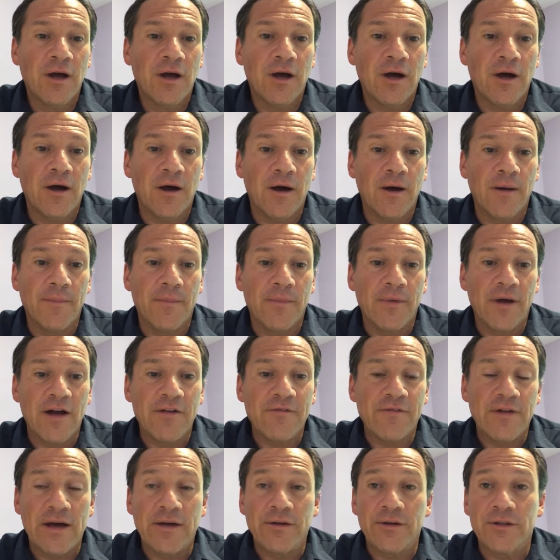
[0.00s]
I
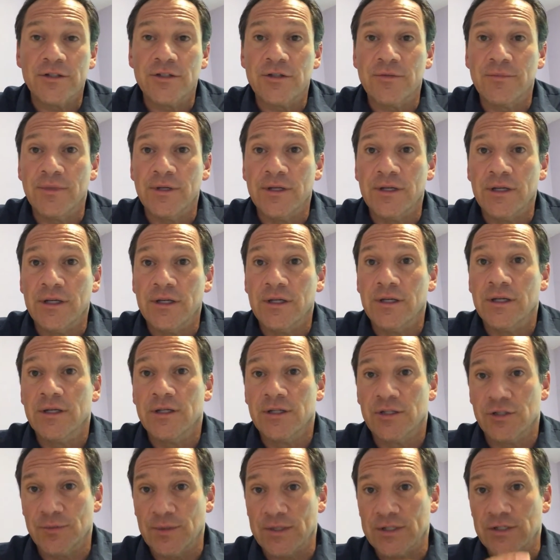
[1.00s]
found it to be,
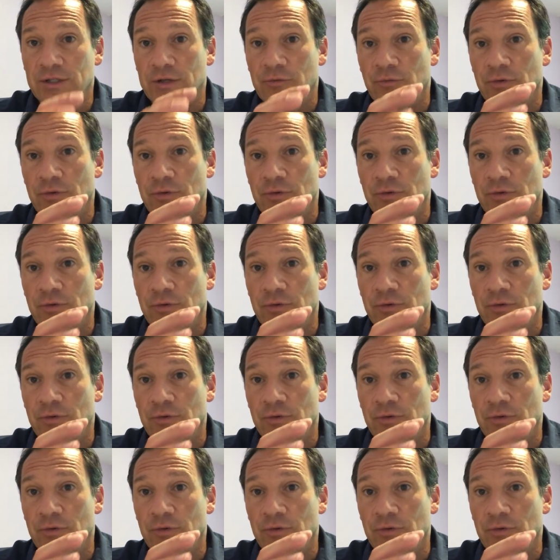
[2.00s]
especially